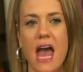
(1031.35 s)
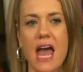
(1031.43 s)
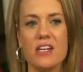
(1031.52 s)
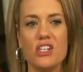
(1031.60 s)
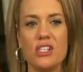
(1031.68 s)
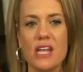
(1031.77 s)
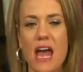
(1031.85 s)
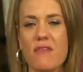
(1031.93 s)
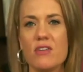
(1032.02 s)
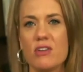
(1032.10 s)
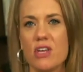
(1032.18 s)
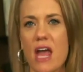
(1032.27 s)
and just
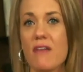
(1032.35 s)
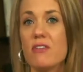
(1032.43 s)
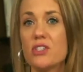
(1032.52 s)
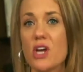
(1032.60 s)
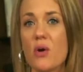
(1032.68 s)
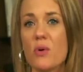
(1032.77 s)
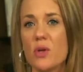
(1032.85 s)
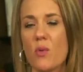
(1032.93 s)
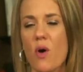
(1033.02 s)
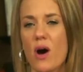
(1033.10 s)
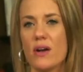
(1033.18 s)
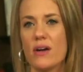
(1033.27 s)
have your you have your toe in the
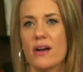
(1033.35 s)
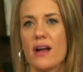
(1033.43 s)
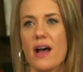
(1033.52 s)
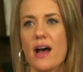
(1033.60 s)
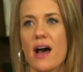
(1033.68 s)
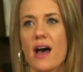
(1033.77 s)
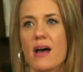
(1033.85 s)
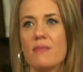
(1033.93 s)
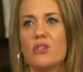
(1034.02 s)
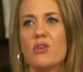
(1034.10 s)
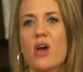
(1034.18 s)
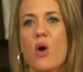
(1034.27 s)
water, um,
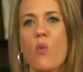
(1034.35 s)
so that.